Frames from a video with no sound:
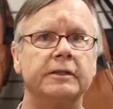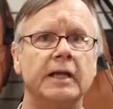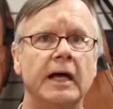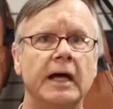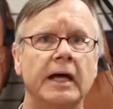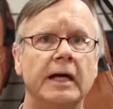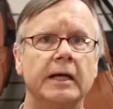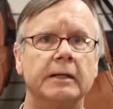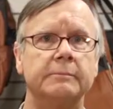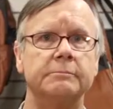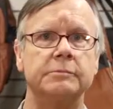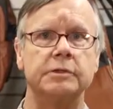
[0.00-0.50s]

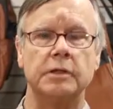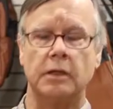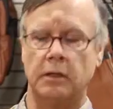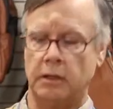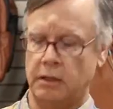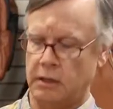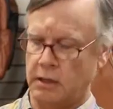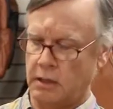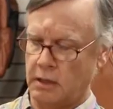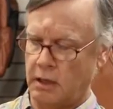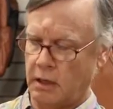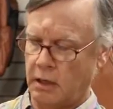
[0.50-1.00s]
times,
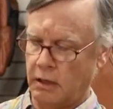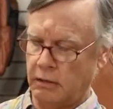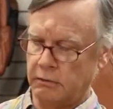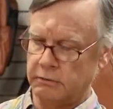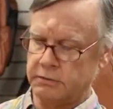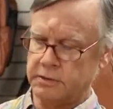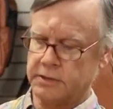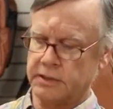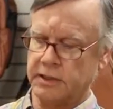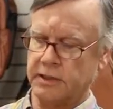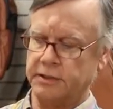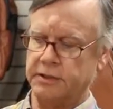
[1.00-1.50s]
all
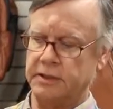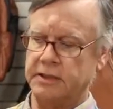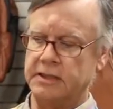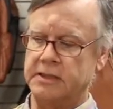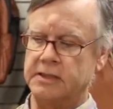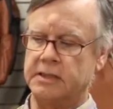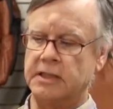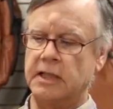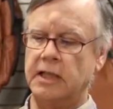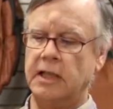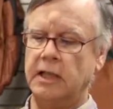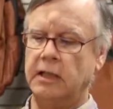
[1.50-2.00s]
of a sudden these
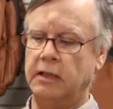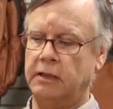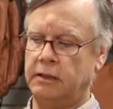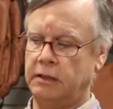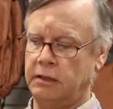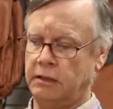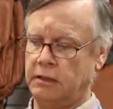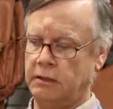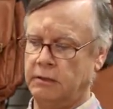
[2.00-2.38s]
teeth